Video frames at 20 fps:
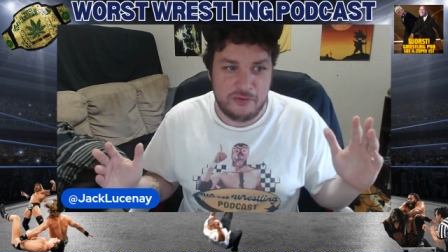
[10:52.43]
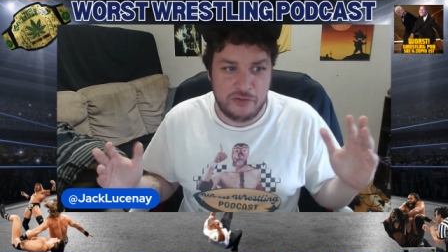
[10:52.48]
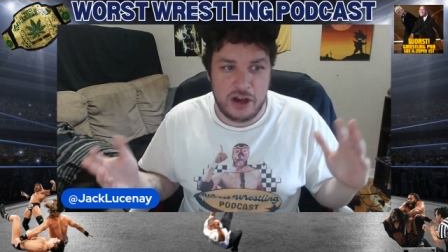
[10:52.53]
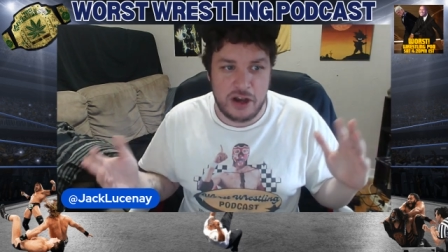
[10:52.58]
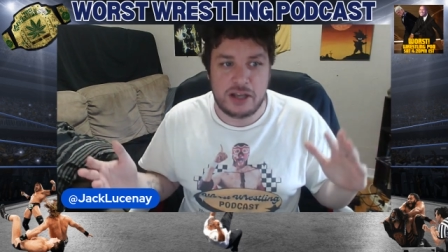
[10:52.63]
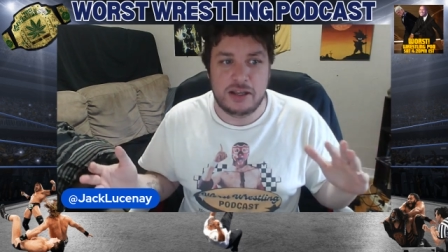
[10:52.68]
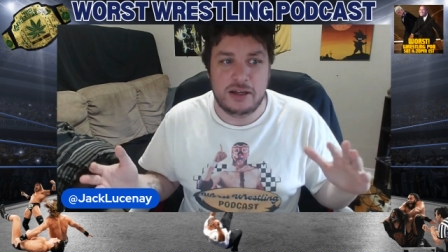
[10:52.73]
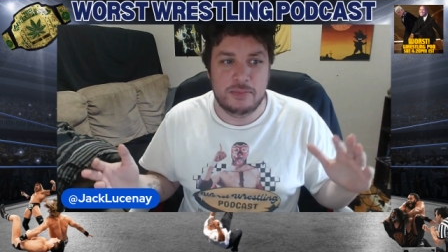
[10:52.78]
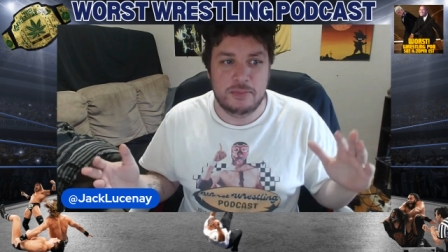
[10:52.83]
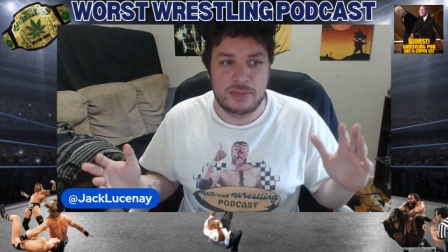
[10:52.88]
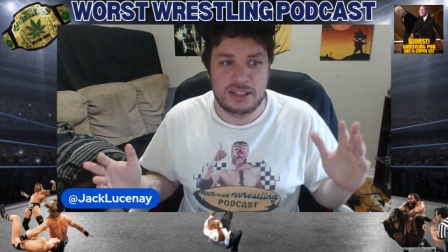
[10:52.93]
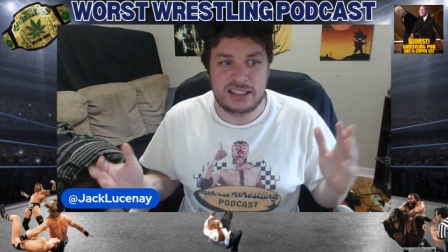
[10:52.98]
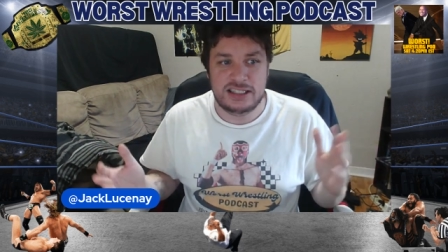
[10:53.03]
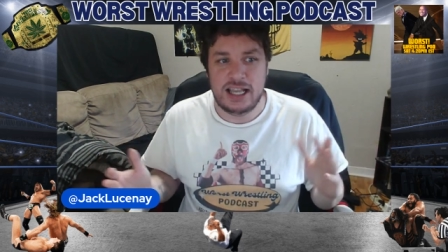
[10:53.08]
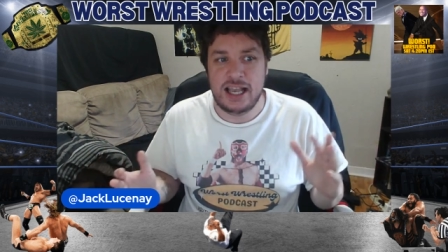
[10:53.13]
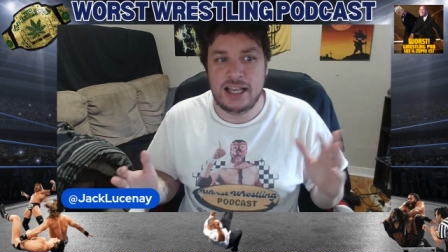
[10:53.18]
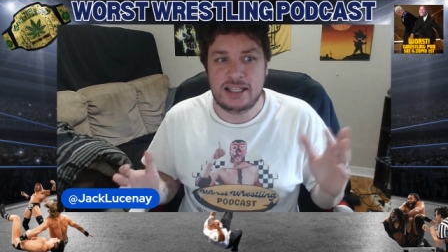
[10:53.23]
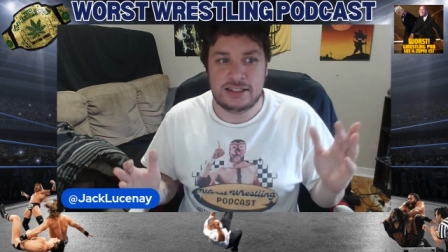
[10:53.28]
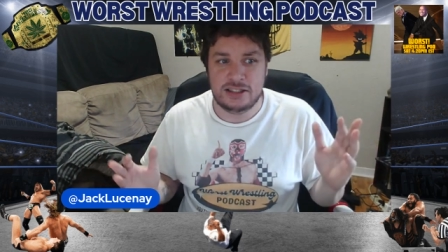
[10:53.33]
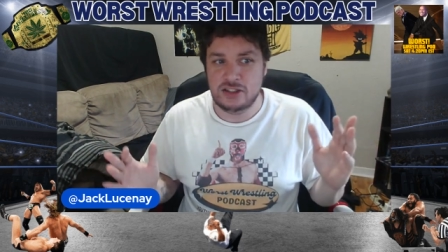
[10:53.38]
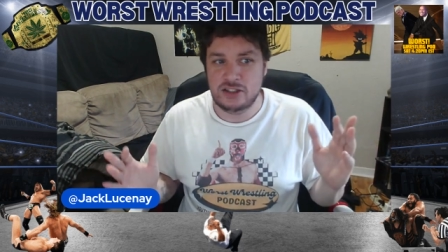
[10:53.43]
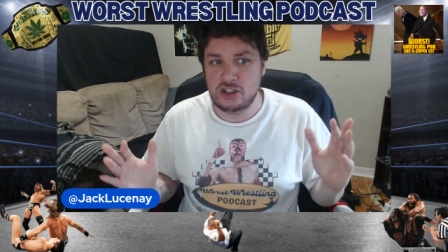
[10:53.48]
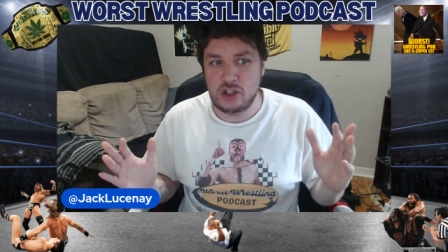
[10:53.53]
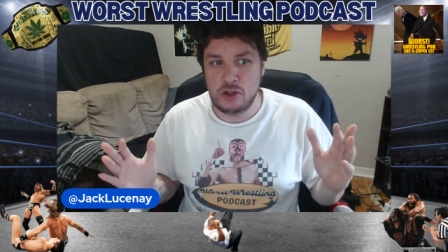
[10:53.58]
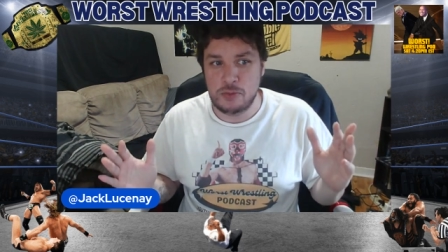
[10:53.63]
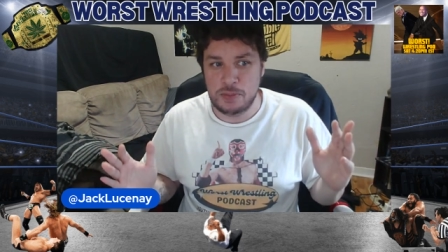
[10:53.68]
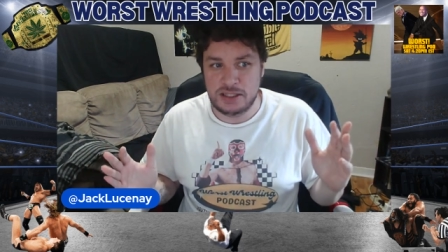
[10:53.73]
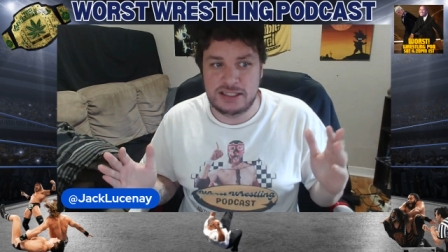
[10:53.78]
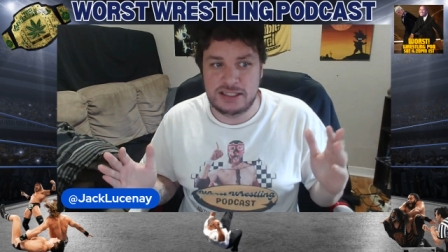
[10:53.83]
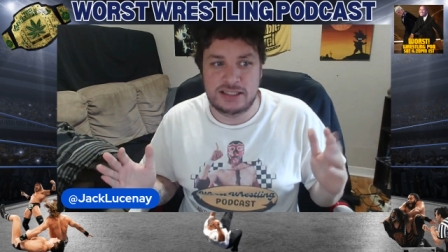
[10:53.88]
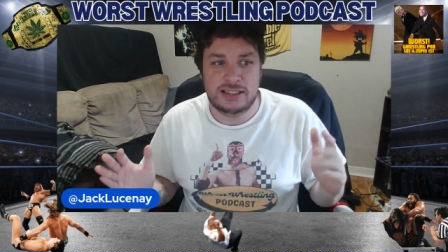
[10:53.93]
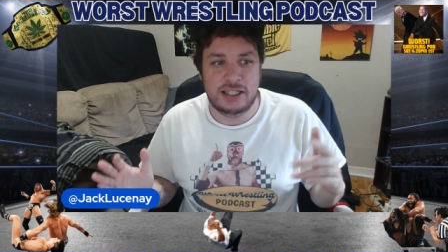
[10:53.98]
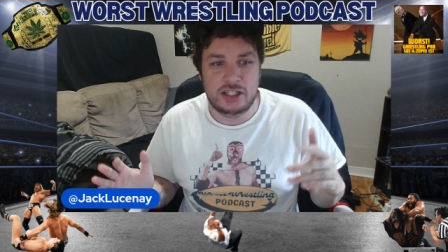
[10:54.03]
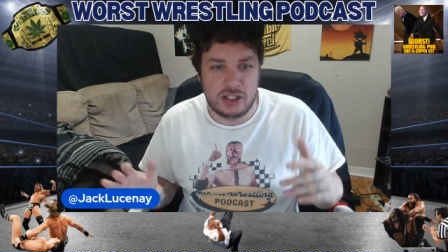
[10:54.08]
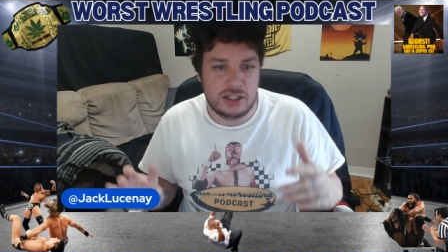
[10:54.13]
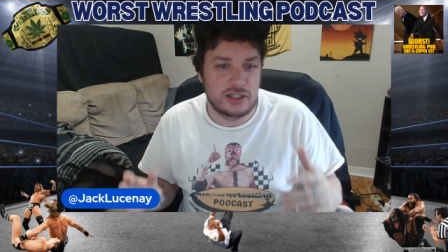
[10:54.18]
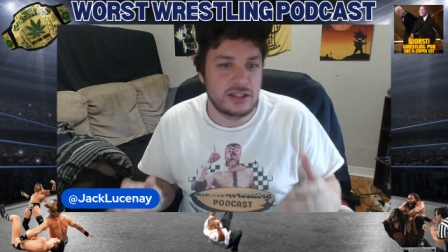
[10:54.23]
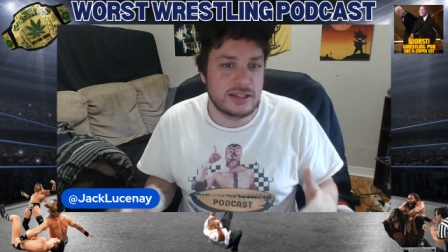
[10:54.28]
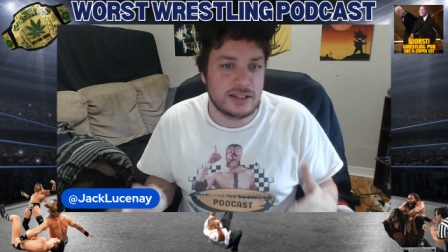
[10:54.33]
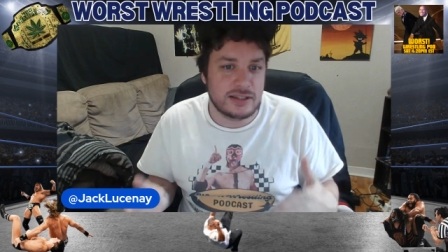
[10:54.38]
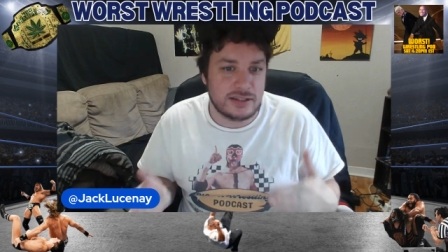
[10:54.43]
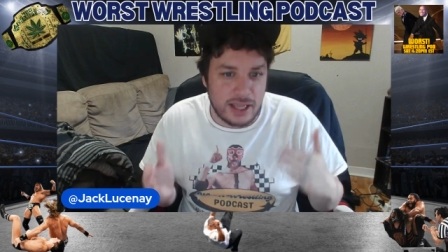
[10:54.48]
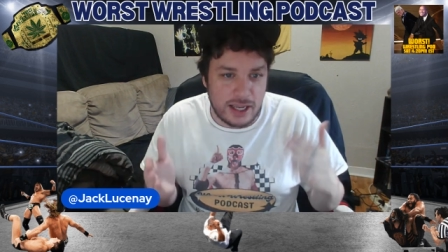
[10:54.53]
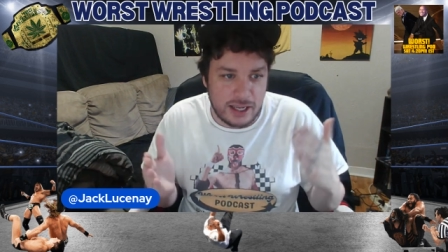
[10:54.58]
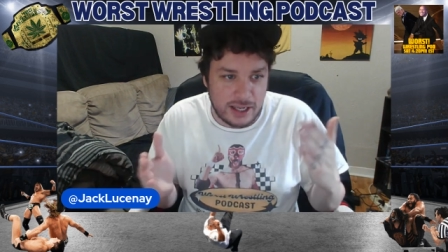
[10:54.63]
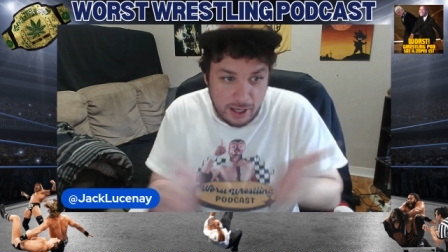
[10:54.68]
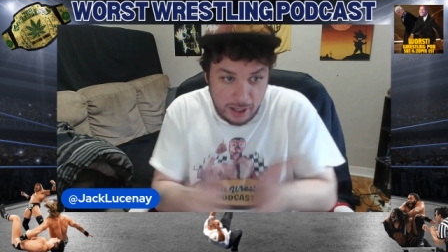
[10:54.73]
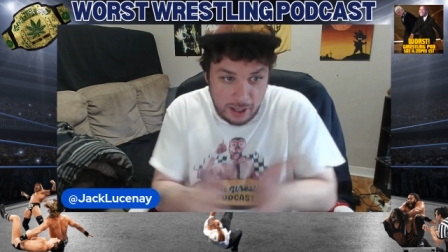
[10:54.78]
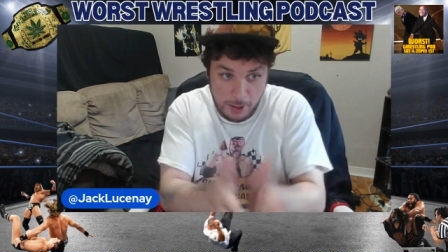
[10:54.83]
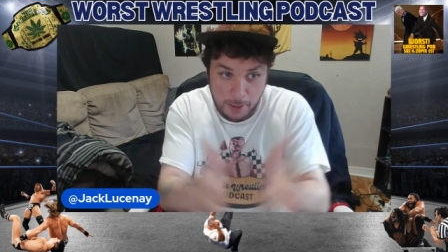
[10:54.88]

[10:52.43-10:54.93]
fucking mistakes and stupid decisions. It's like,